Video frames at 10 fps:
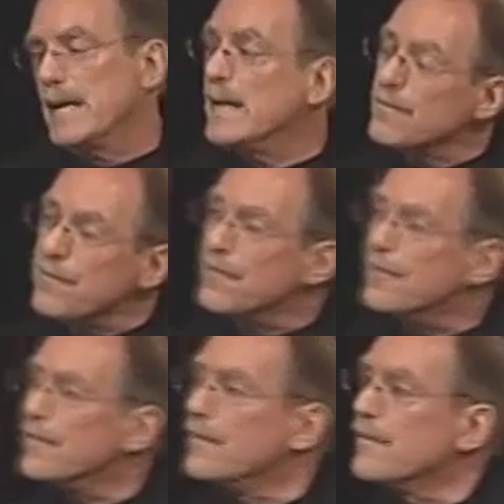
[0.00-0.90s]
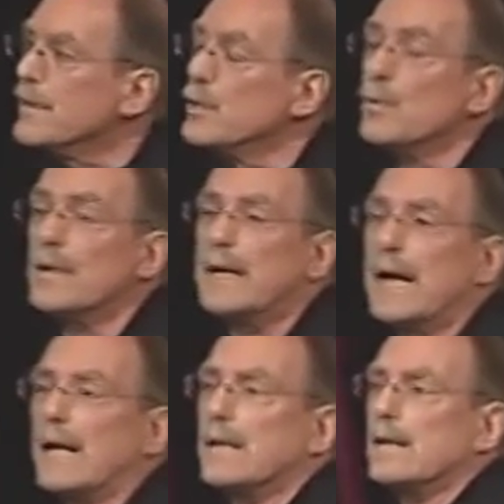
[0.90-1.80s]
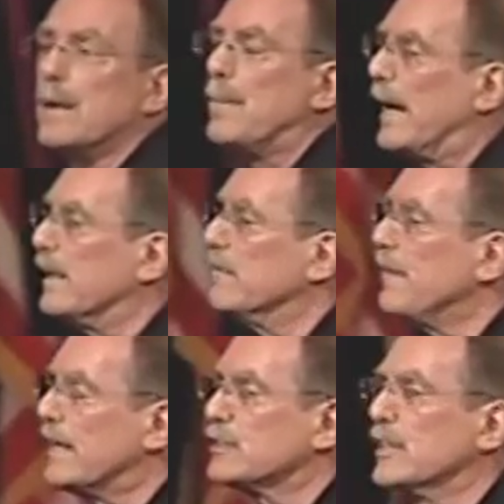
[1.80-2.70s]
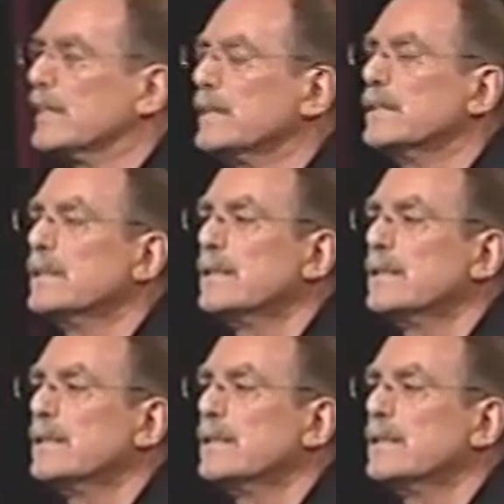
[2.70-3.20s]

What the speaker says: If you were to get a bad infection,